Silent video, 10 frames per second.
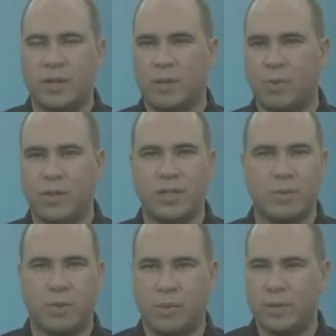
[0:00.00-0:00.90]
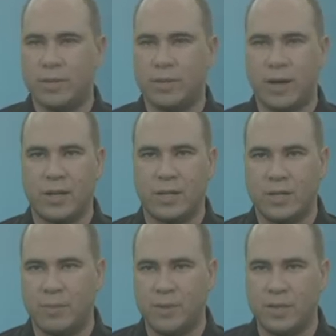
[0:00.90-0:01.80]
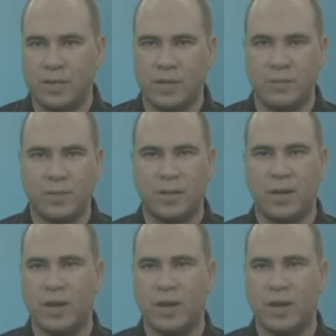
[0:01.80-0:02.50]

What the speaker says: The police department is not going to set up these teams.